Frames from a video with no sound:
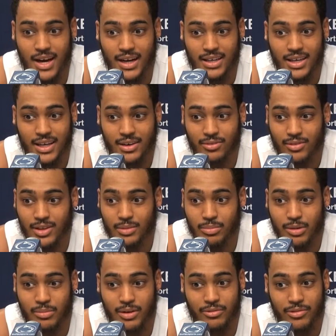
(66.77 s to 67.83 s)
I can't really
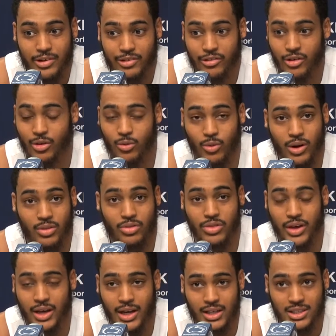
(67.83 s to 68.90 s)
put my finger on one
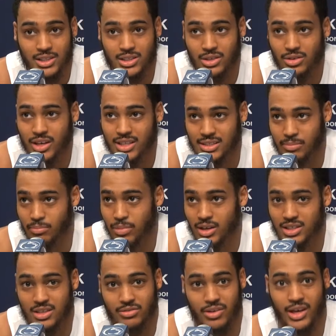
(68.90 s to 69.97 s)
thing. I just know he has a
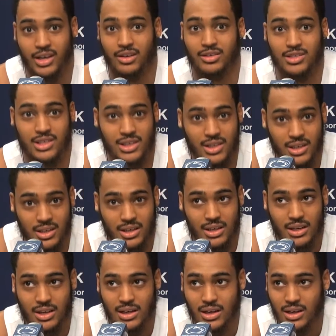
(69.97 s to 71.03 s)
bunch of energy.
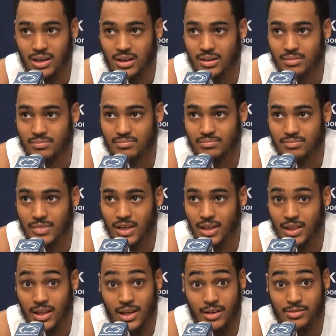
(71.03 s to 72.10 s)

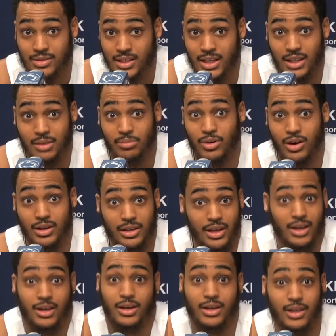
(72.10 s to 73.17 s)
He loves getting the ball and
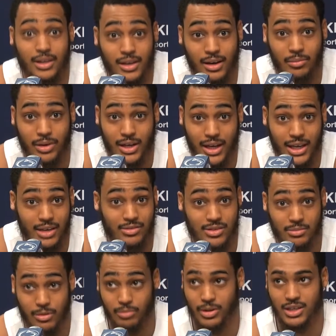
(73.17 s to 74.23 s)
dunking it. I mean, that
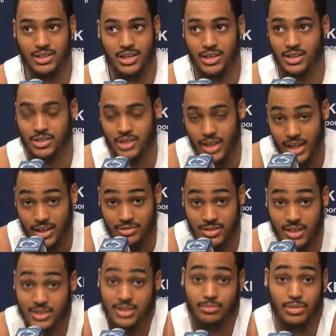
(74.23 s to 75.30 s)
gives him a bunch of energy. That
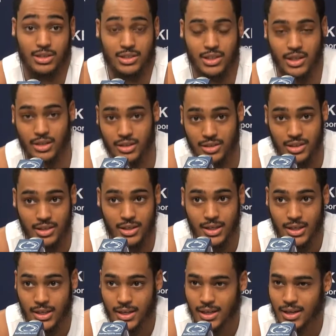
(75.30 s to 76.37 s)
gives us a bunch of energy.
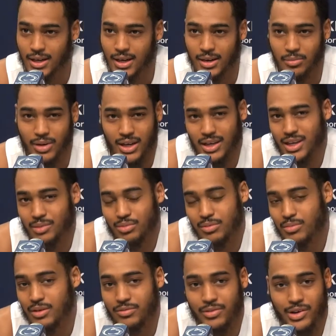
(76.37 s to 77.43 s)
But I can't
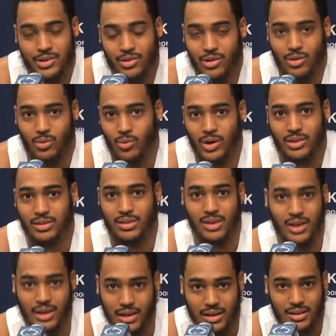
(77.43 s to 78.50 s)
put my finger on one
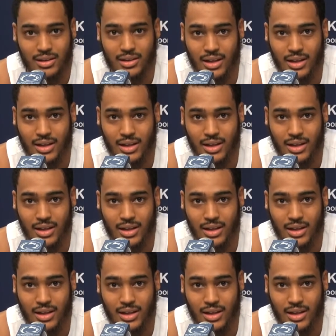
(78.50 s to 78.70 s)
thing.